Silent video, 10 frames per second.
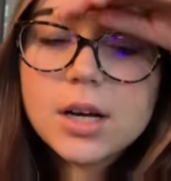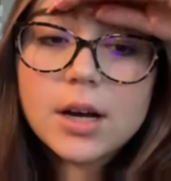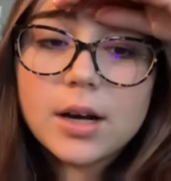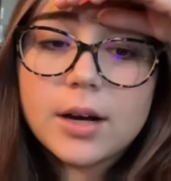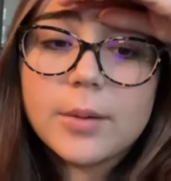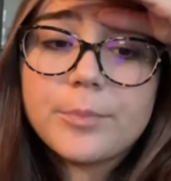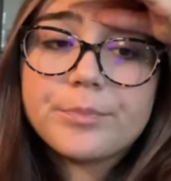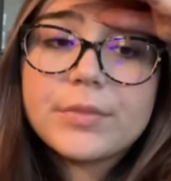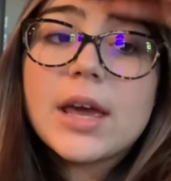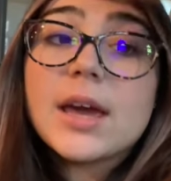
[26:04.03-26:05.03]
Um,
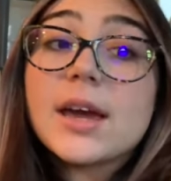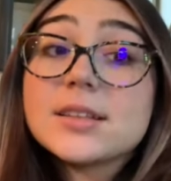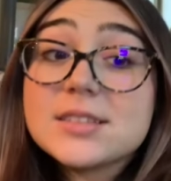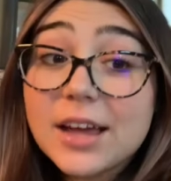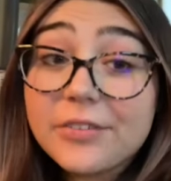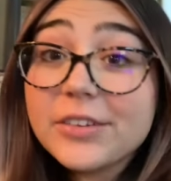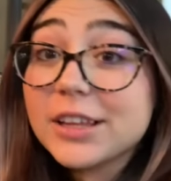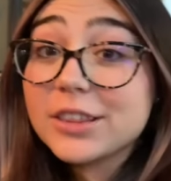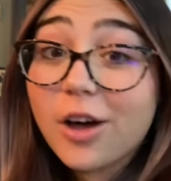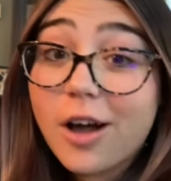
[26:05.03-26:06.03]
it's
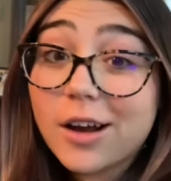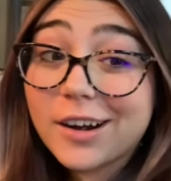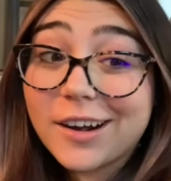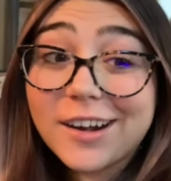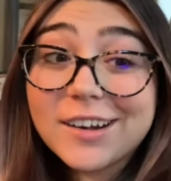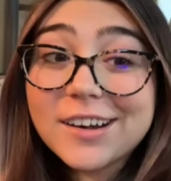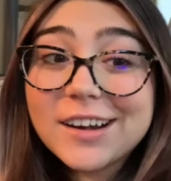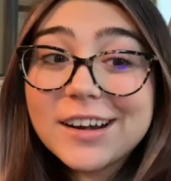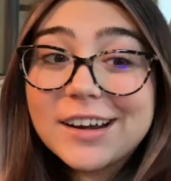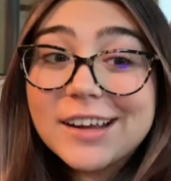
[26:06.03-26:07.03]
definitely longer
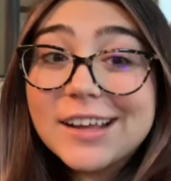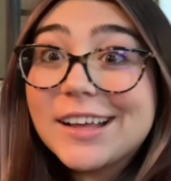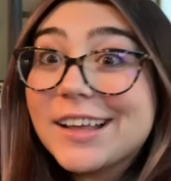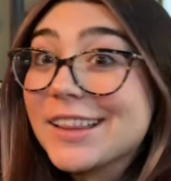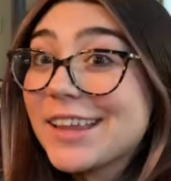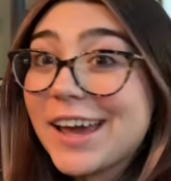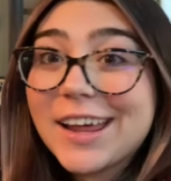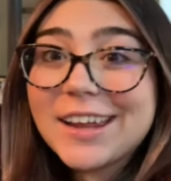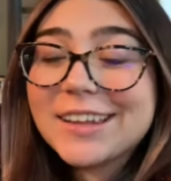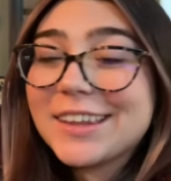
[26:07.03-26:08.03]

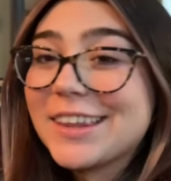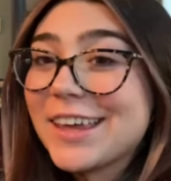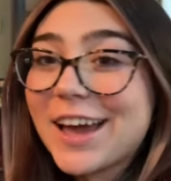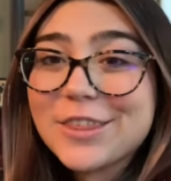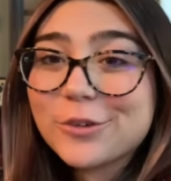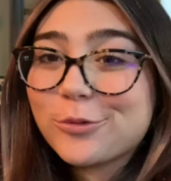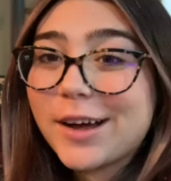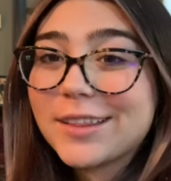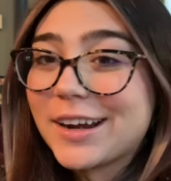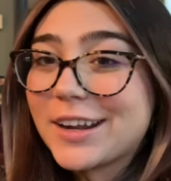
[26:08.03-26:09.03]
than the other
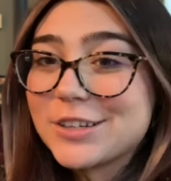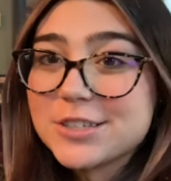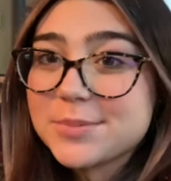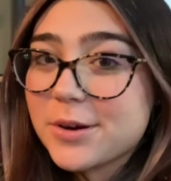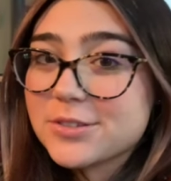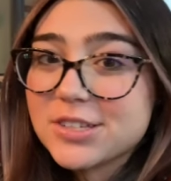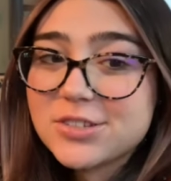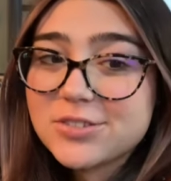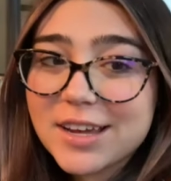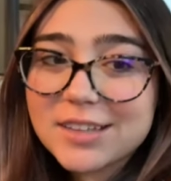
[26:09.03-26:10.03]
one that I just posted
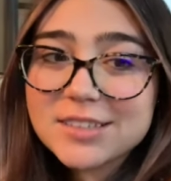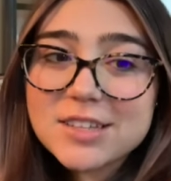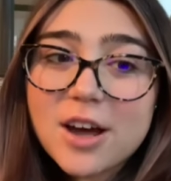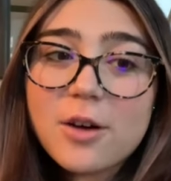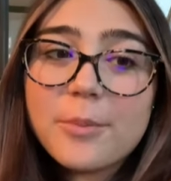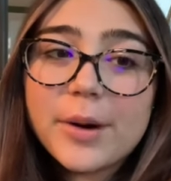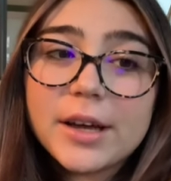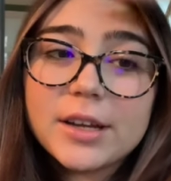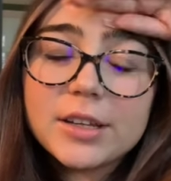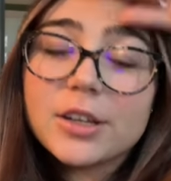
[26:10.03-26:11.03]
two seconds ago,
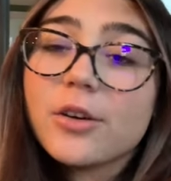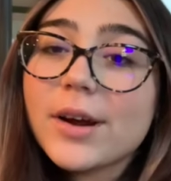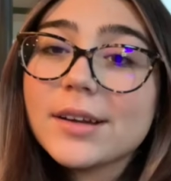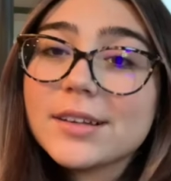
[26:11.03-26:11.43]
but you know what?